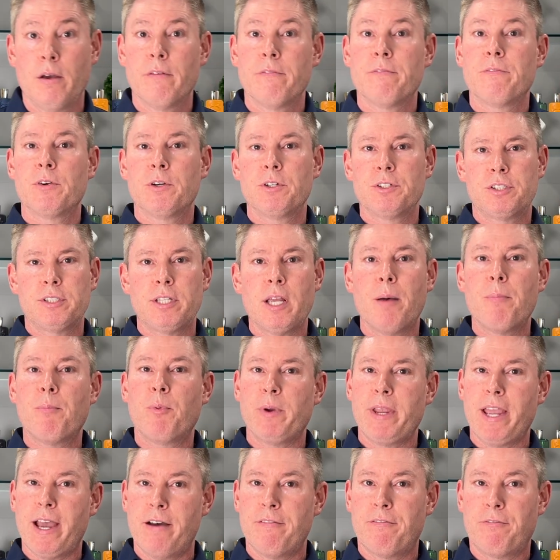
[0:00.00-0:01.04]
First up,
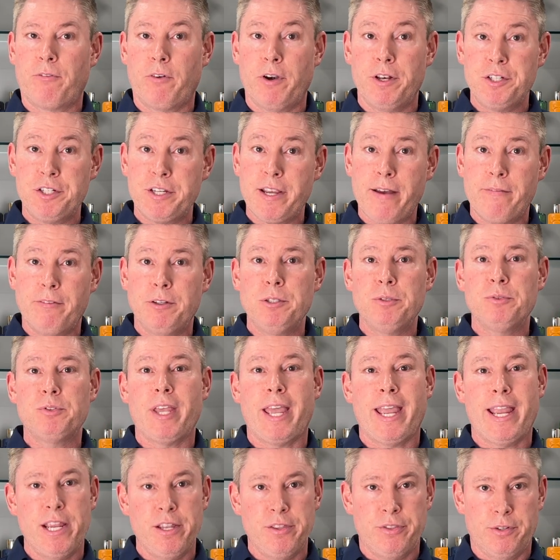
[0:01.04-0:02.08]
we have French Avenue's
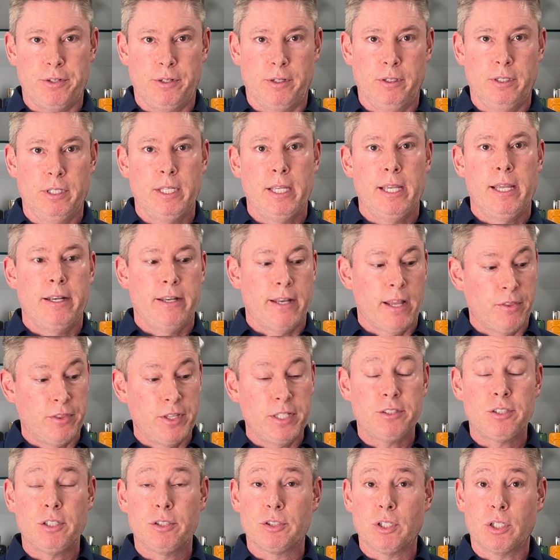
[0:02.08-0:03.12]
Aether. Now,
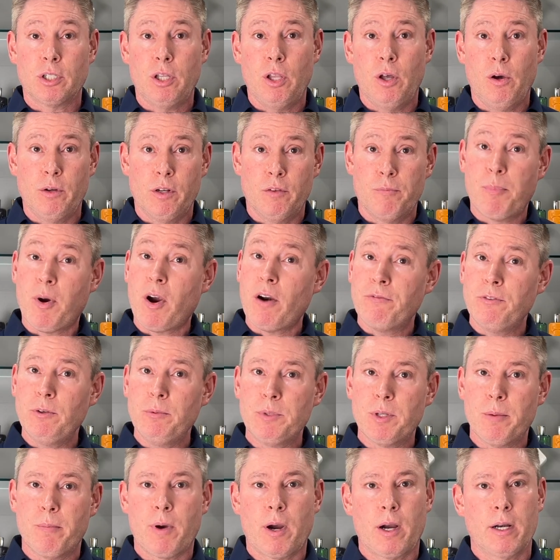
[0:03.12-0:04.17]
this is a clone of Parfum
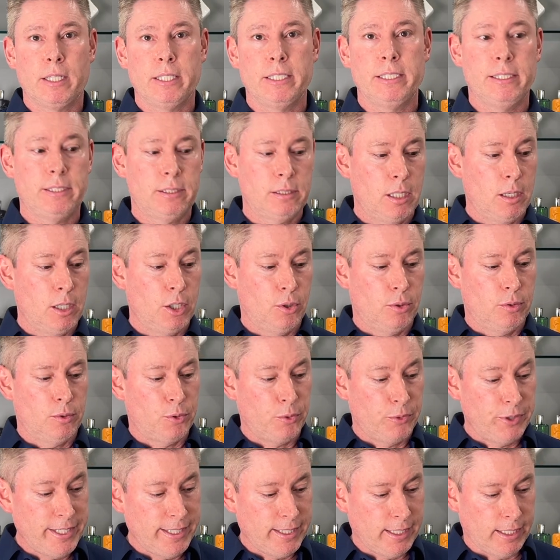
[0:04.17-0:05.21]
de Marly's
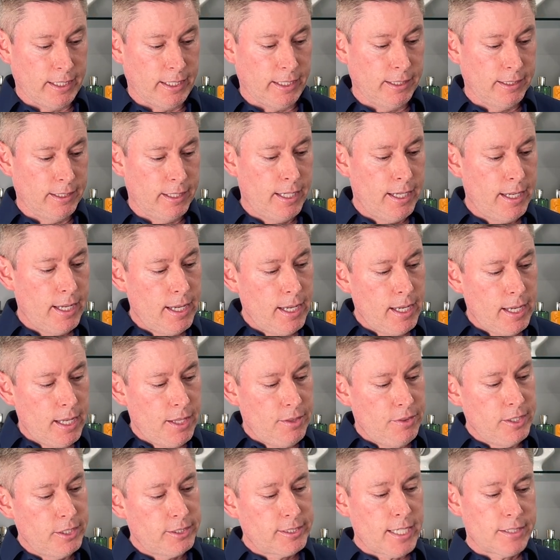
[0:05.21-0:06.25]
Greenly.
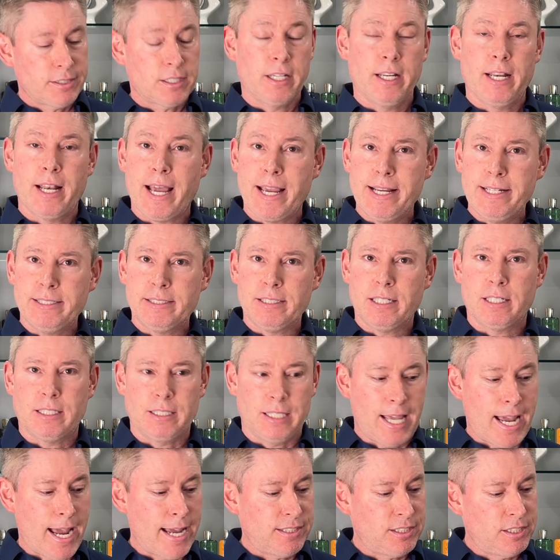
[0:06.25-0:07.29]
This has a nice
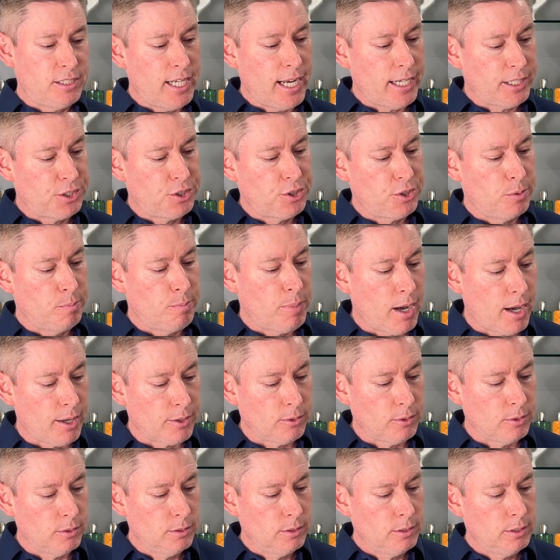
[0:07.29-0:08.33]
glass textured
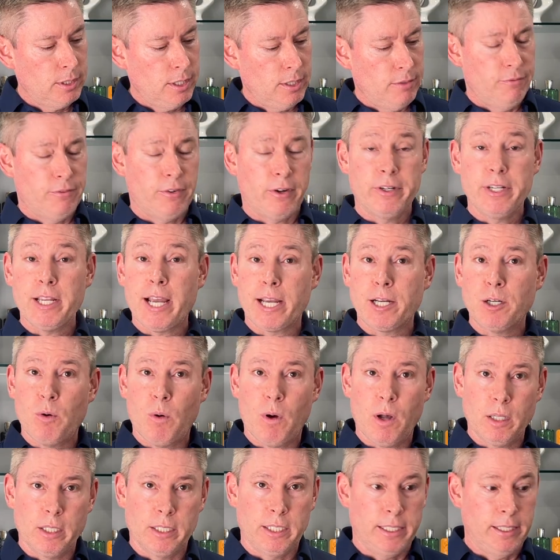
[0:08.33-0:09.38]
bottle, very high
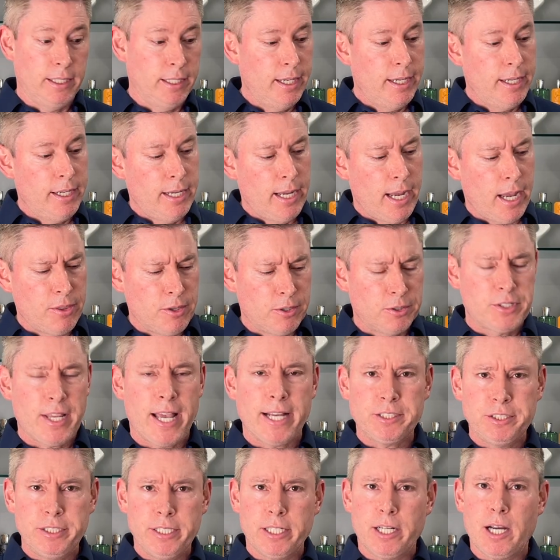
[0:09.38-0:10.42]
quality. And there's
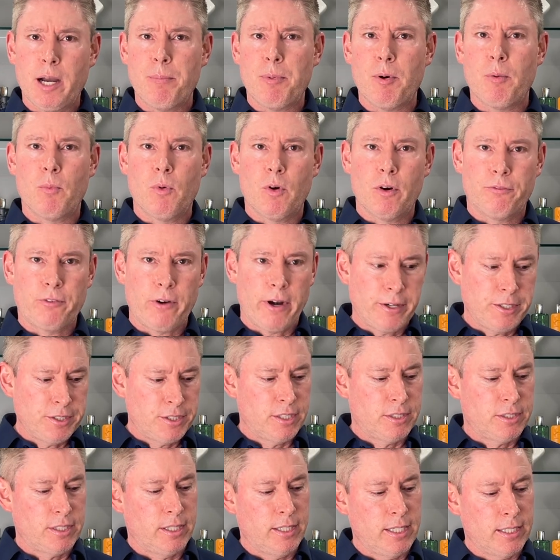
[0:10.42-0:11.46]
actually a couple more
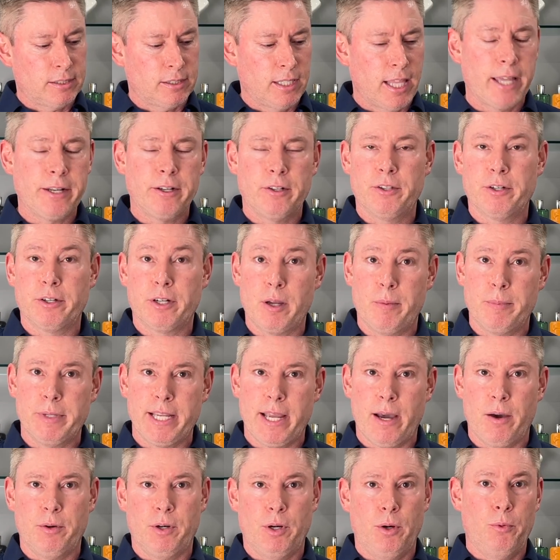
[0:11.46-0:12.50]
fragrances in this line that are coming
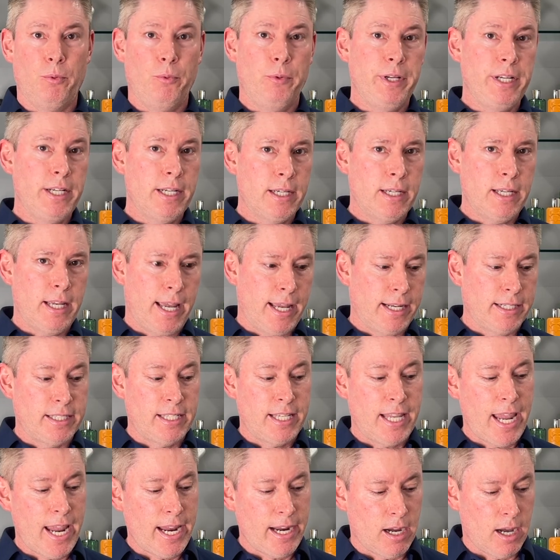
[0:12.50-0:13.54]
out, Herrera and
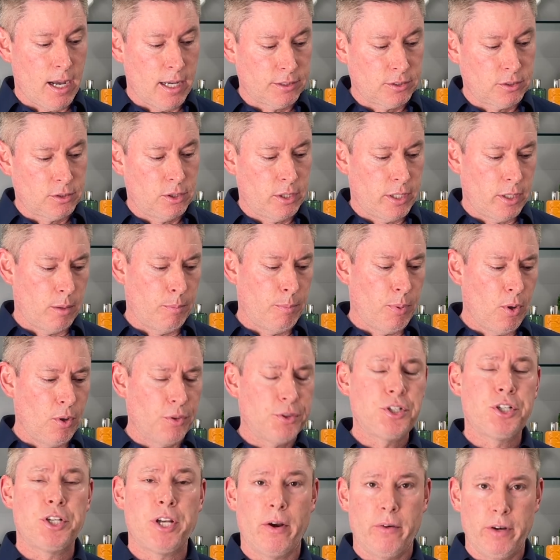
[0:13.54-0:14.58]
Chaos. They're
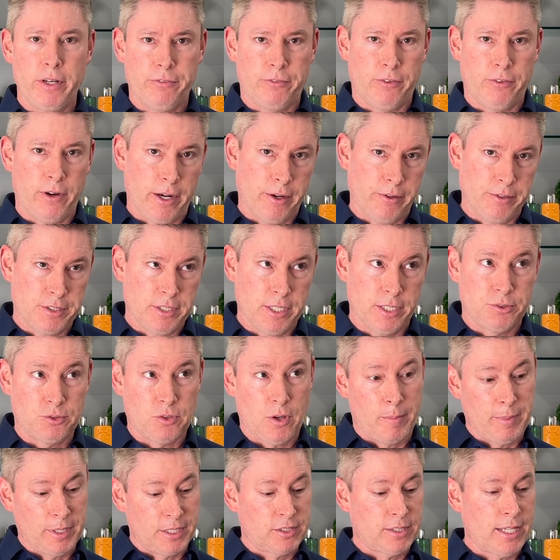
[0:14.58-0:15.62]
both cherry fragrances, so
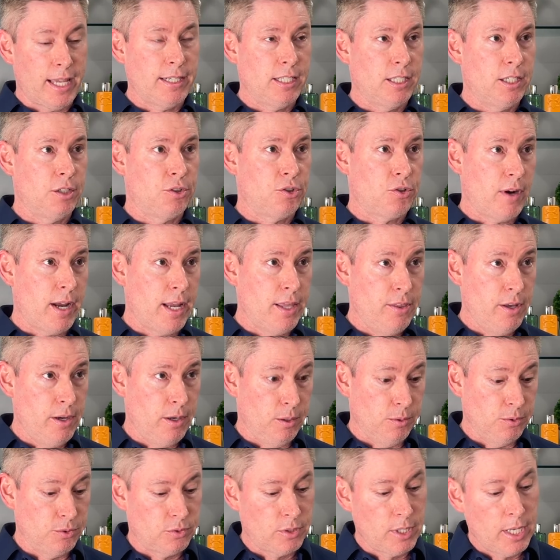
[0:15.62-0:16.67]
I'm excited to try
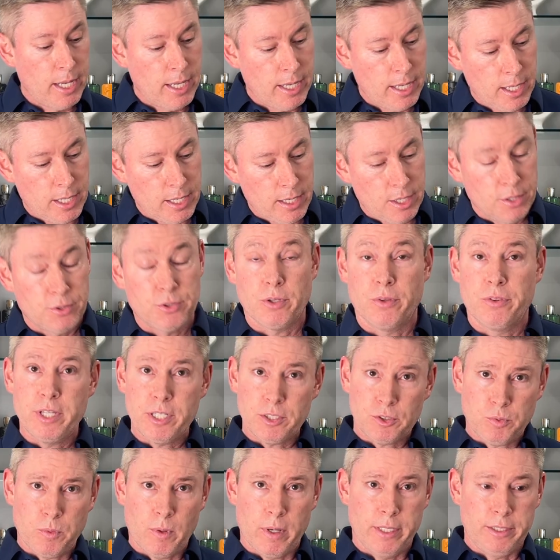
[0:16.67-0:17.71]
those. So
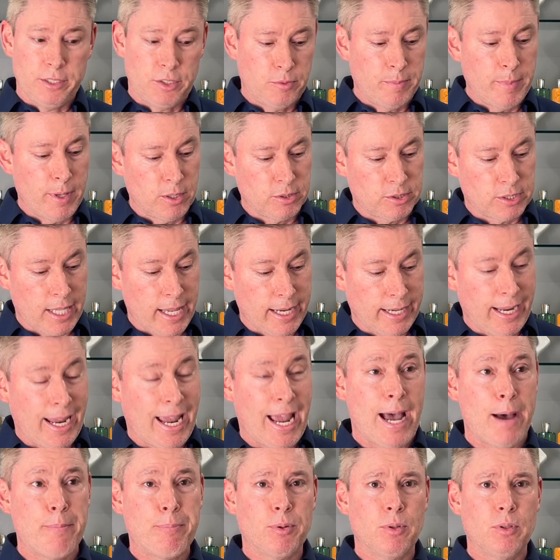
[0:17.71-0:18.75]
this one smells like
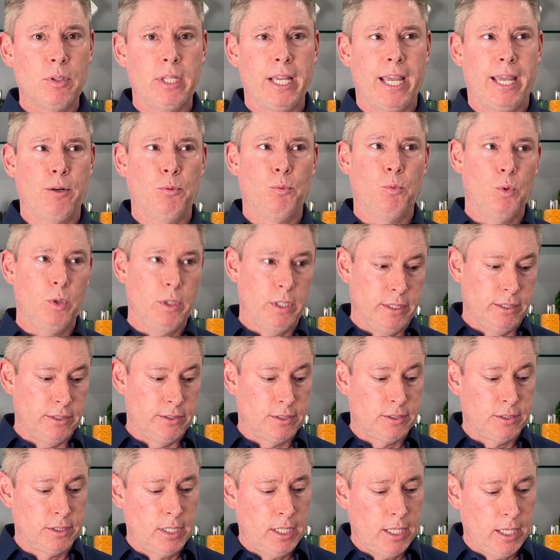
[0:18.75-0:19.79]
apple and
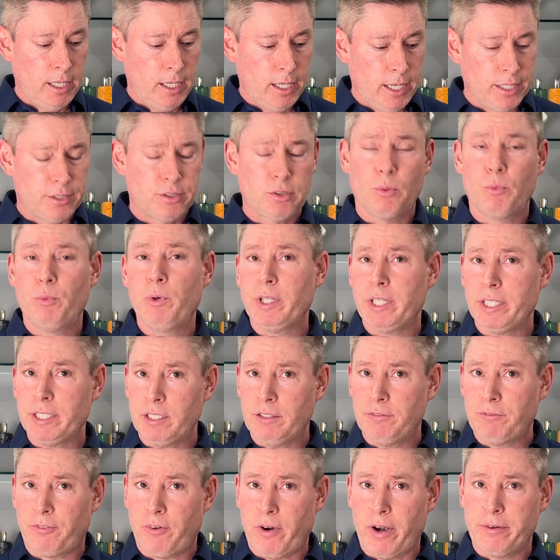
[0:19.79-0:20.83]
woods. It's a really
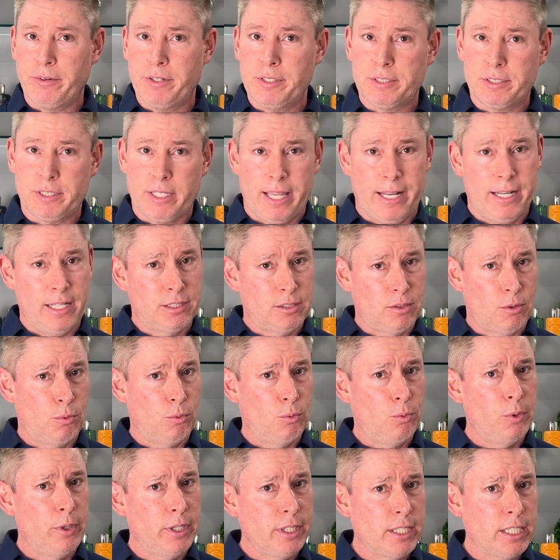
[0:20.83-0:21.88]
good fragrance, and it's a
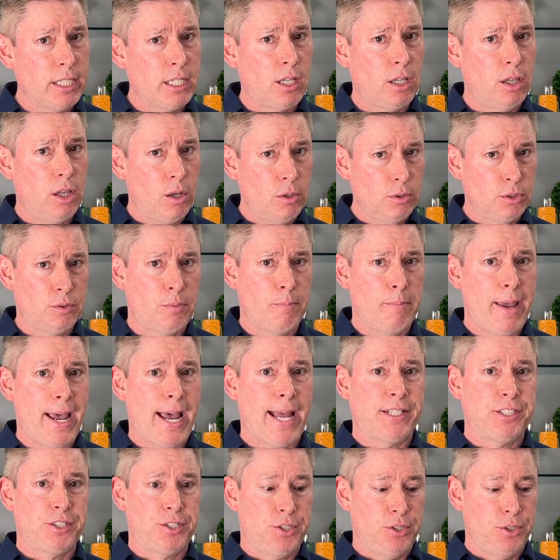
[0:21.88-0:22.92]
really close
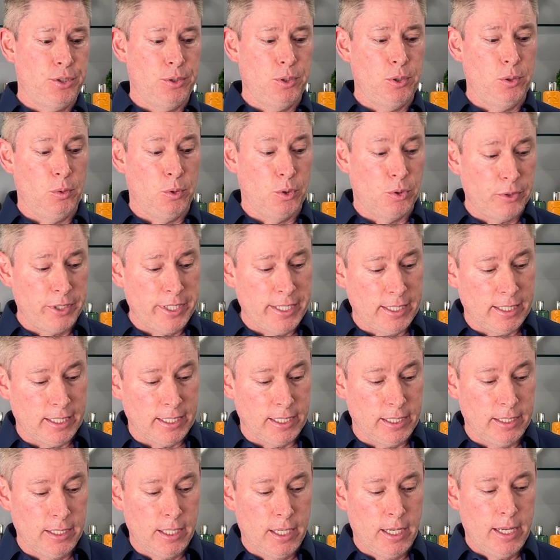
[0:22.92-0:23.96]
match to Greenly.